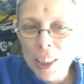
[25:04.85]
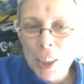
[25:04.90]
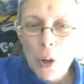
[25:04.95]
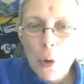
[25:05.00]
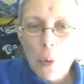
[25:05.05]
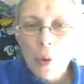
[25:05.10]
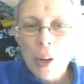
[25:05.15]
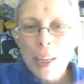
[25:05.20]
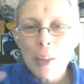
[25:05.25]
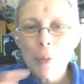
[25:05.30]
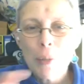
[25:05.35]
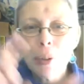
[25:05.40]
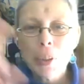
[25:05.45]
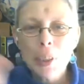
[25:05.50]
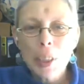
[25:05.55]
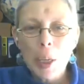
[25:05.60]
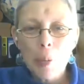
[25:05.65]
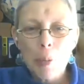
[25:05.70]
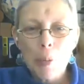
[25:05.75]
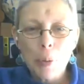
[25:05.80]
Where would
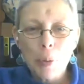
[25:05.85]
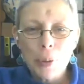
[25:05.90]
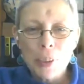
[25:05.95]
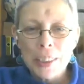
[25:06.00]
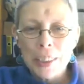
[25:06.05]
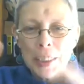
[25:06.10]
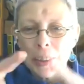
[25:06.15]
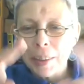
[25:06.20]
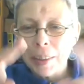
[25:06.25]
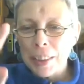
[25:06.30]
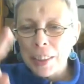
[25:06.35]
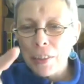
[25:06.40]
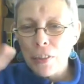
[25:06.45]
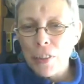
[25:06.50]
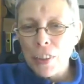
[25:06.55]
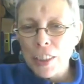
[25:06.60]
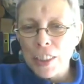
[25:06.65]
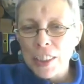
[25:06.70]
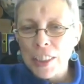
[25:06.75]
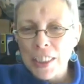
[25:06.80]
they put the
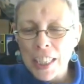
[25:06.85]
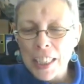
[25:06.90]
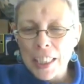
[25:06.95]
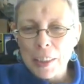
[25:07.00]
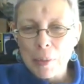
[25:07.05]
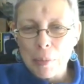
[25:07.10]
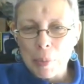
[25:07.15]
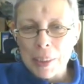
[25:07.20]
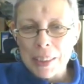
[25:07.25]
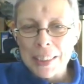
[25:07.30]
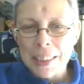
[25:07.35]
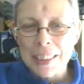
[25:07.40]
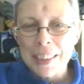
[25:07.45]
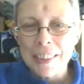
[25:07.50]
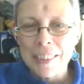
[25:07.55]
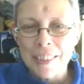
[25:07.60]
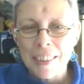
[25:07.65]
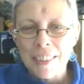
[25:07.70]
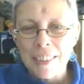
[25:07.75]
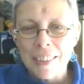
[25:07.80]
different statements? You
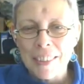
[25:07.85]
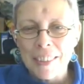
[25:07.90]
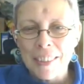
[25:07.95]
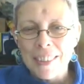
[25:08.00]
know?